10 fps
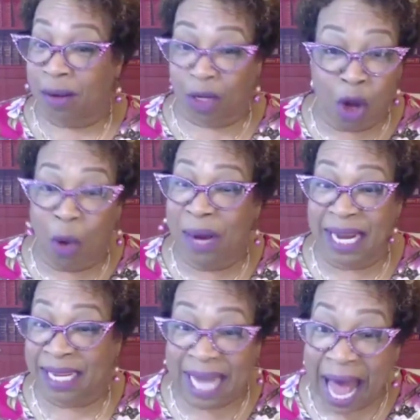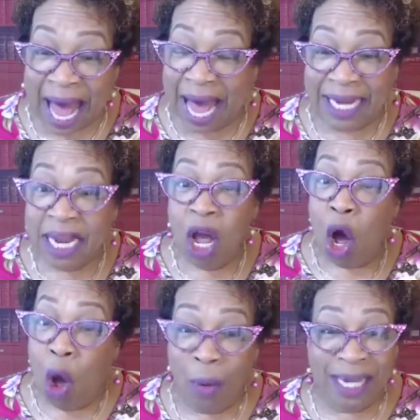Glory to God.
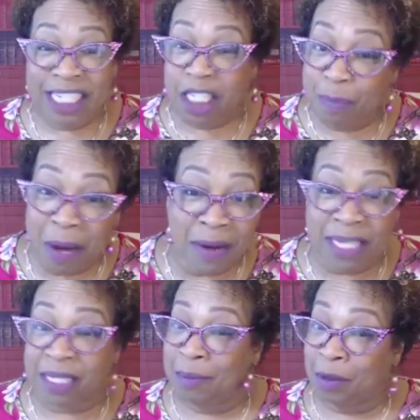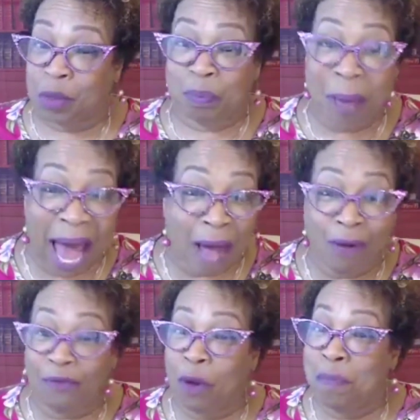Holy Spirit is the most
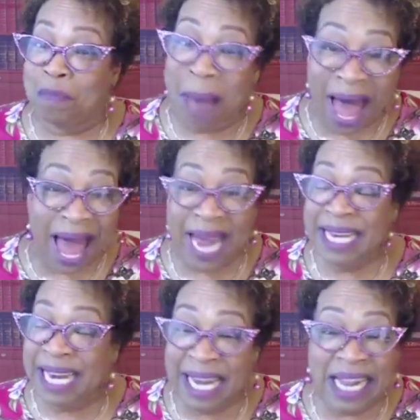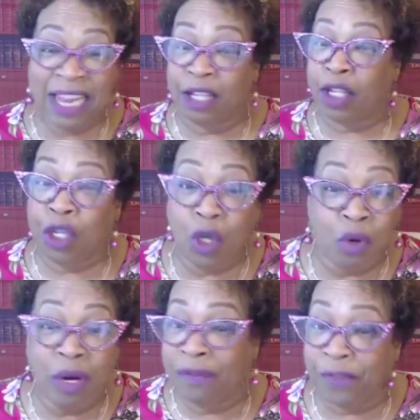powerful mind in the
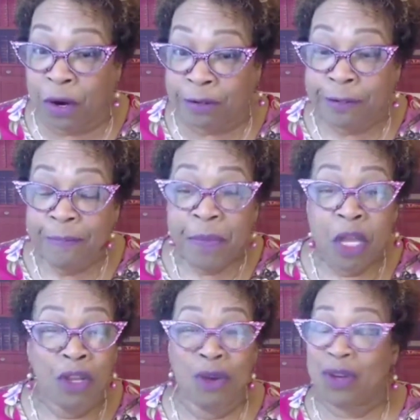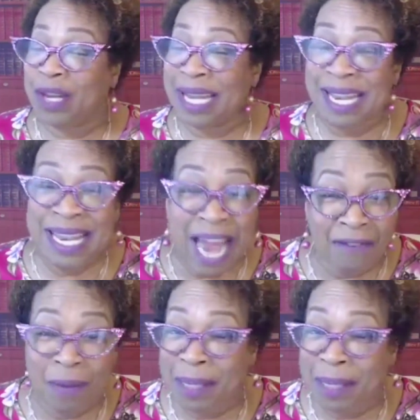universe. You should never